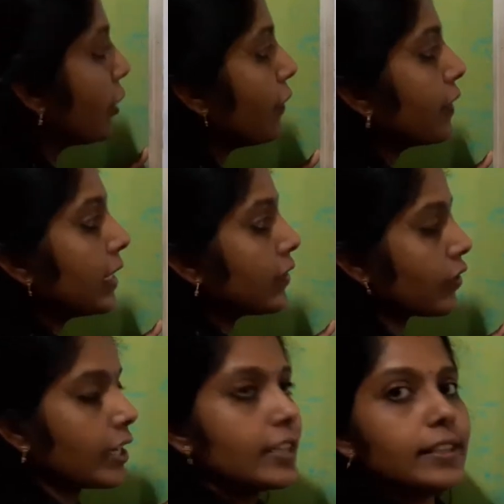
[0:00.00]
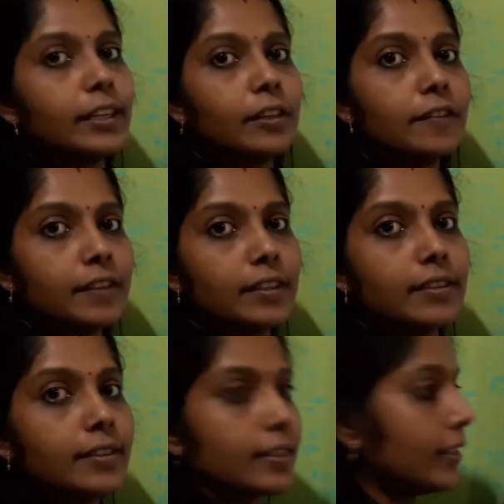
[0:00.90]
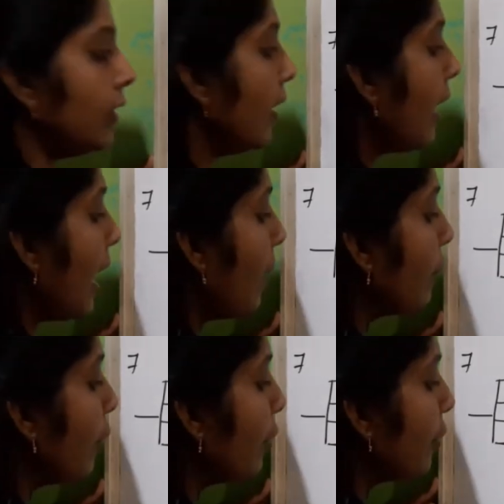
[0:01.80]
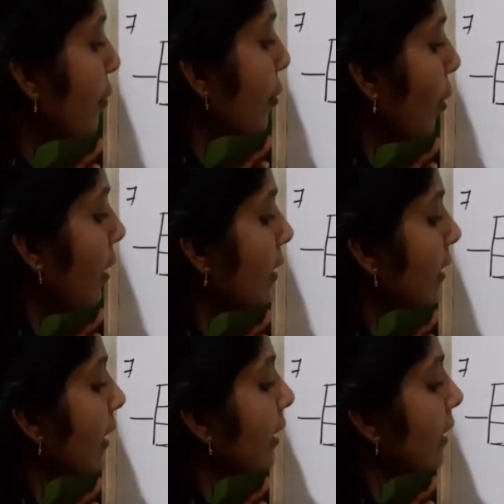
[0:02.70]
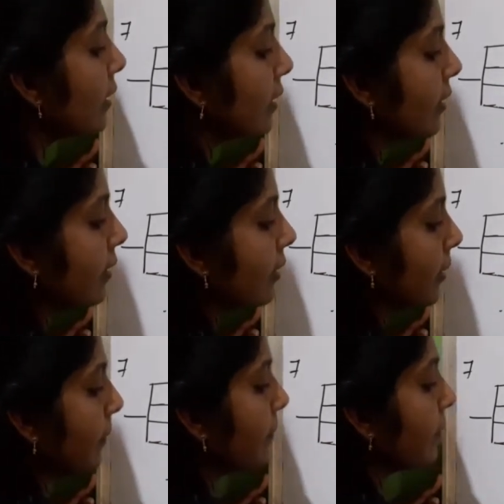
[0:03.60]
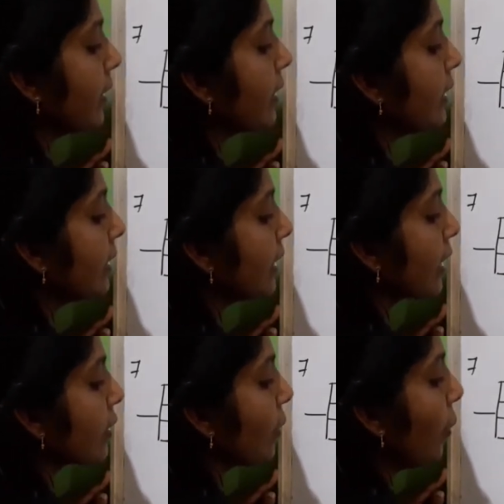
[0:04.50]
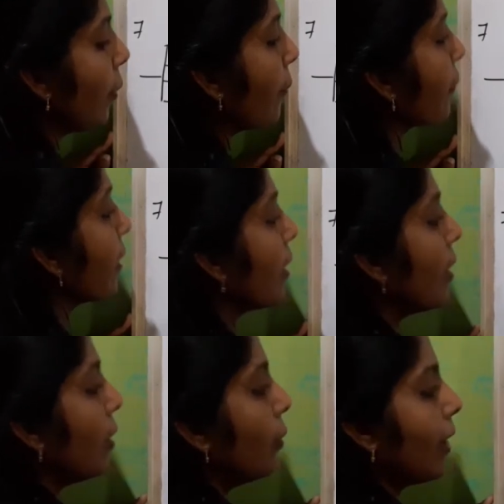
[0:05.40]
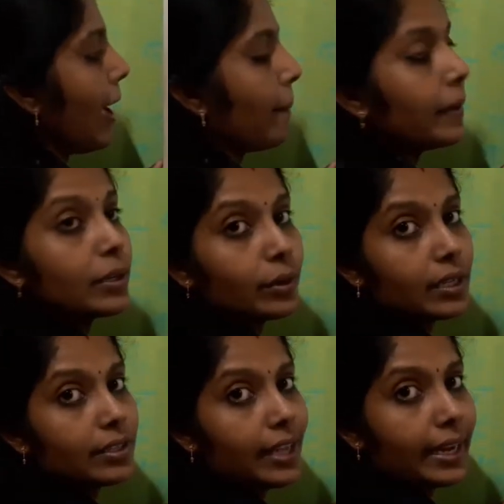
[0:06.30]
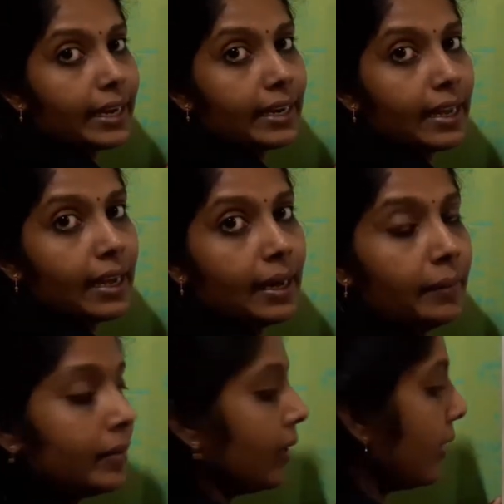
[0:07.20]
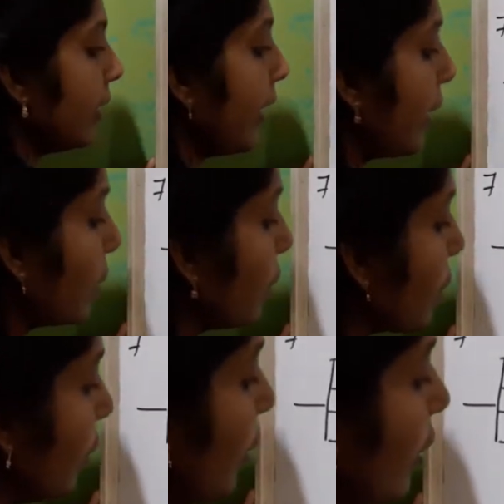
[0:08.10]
of these 3 set of resistor, I am going to draw a single resistor. This is 6 ohm. What happened to the second arm? There also